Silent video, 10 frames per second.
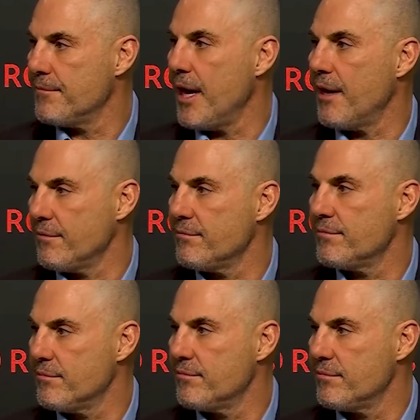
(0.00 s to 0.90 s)
Yeah.
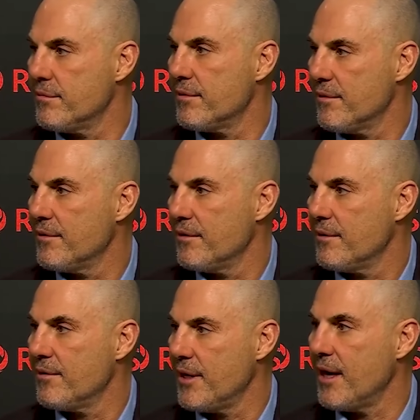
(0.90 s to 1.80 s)

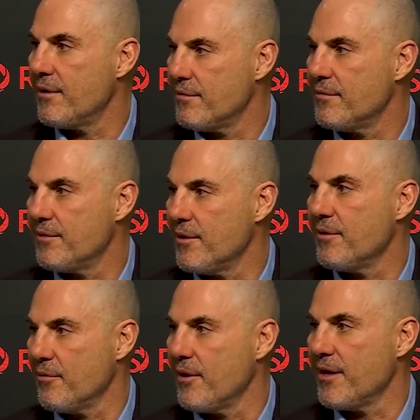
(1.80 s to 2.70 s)
Yeah,
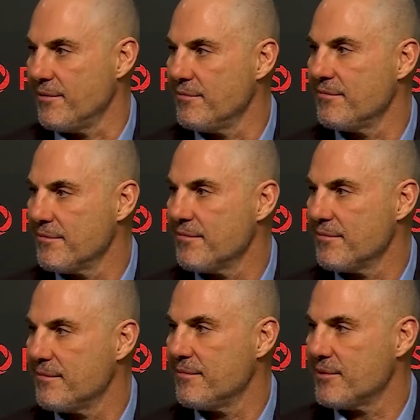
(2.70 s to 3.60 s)
you're right.
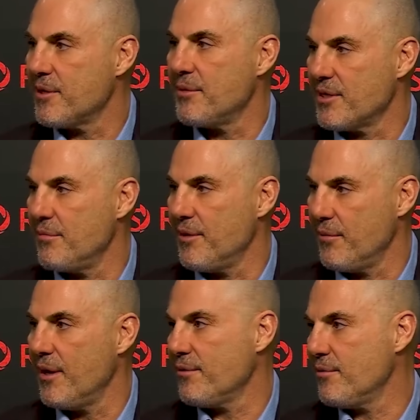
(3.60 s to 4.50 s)
Somebody's going to be,
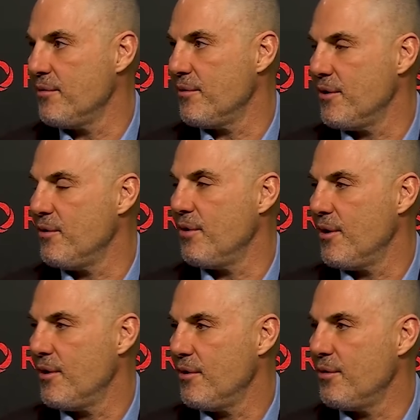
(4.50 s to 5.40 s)

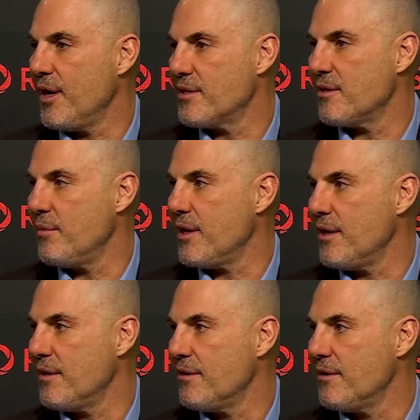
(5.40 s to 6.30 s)
who gets the
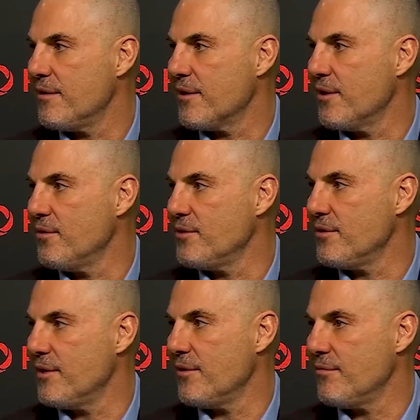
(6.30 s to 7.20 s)
money? The coach?
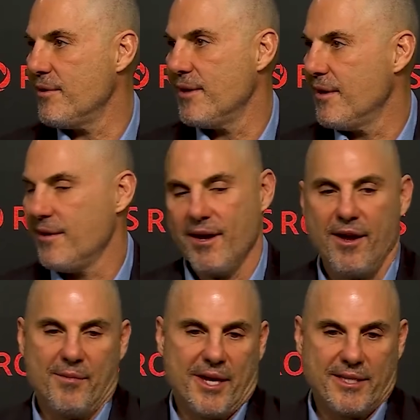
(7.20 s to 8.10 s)
No,
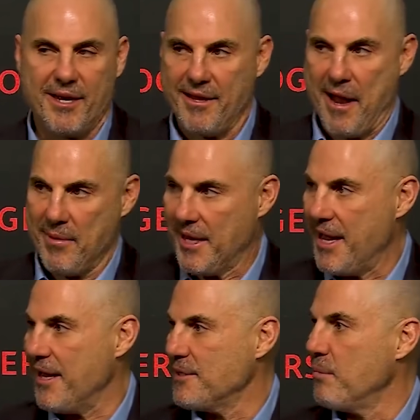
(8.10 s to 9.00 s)
because I'm the
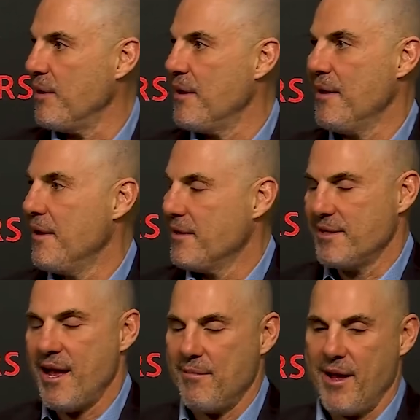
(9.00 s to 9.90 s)
guy who gets booked.
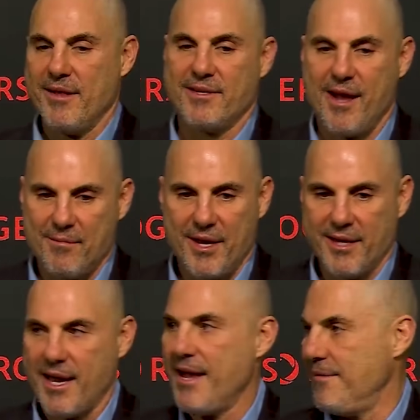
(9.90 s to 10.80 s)
It's not me.
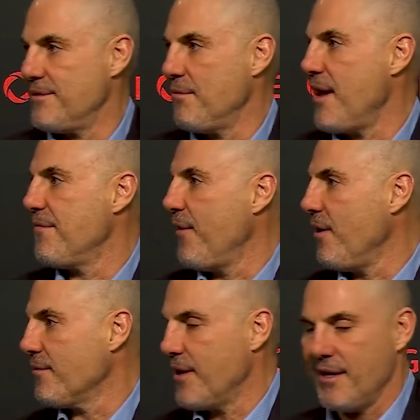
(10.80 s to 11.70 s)
It's my
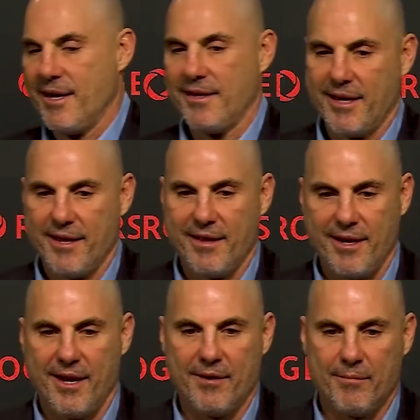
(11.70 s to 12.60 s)
fault, right, at the end
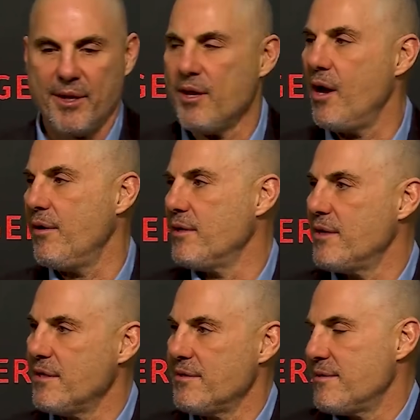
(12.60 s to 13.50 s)
of the day. But no,
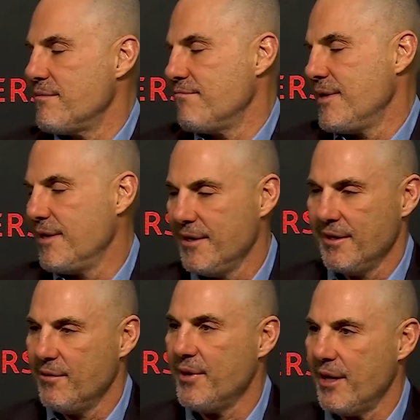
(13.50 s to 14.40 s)
it's
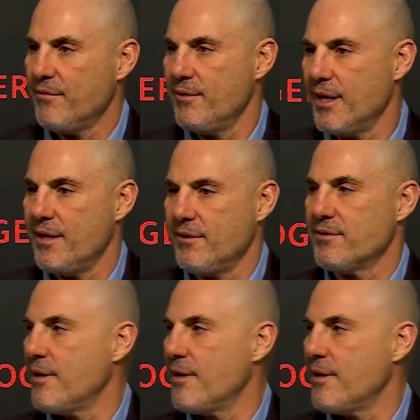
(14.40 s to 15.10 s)
we got to do